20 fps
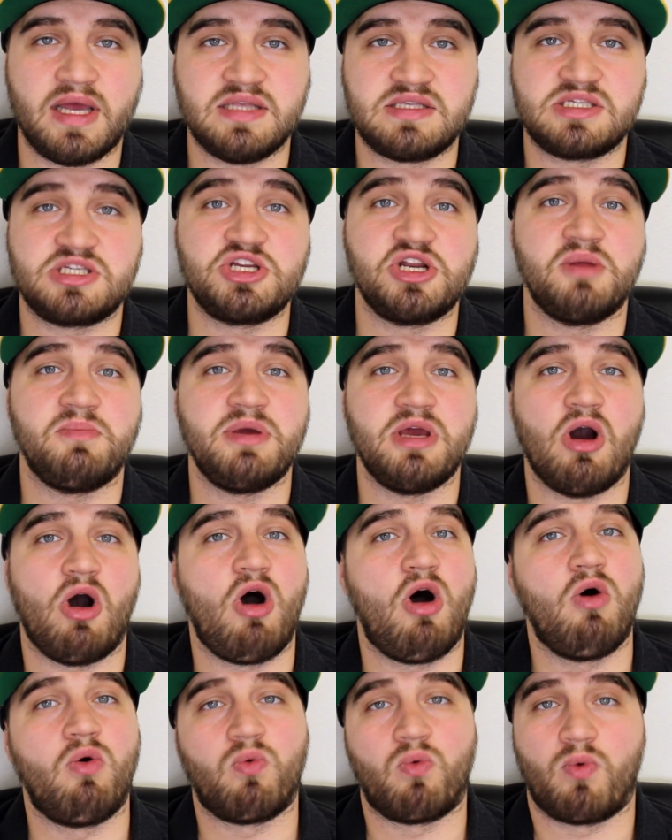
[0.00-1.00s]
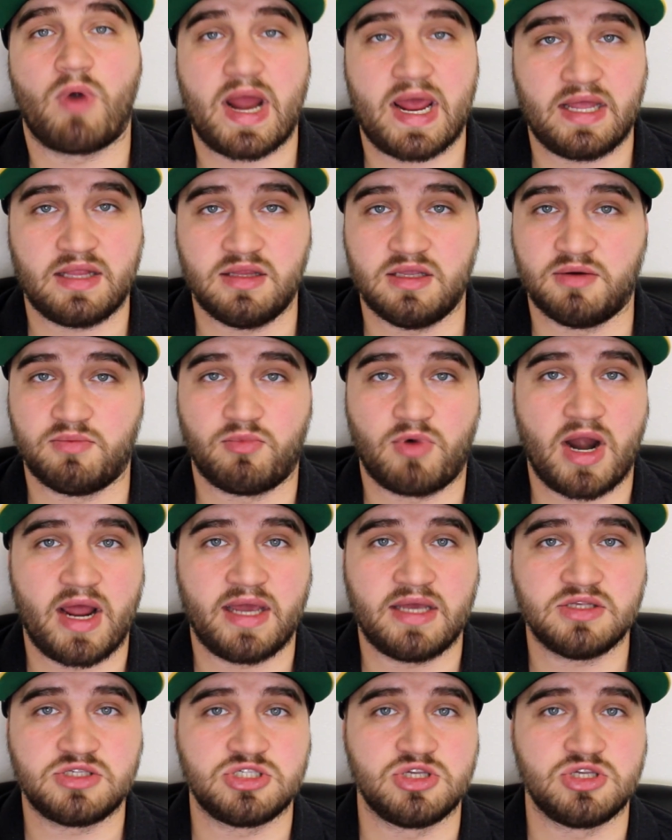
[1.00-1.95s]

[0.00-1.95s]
it's going to be all random, right?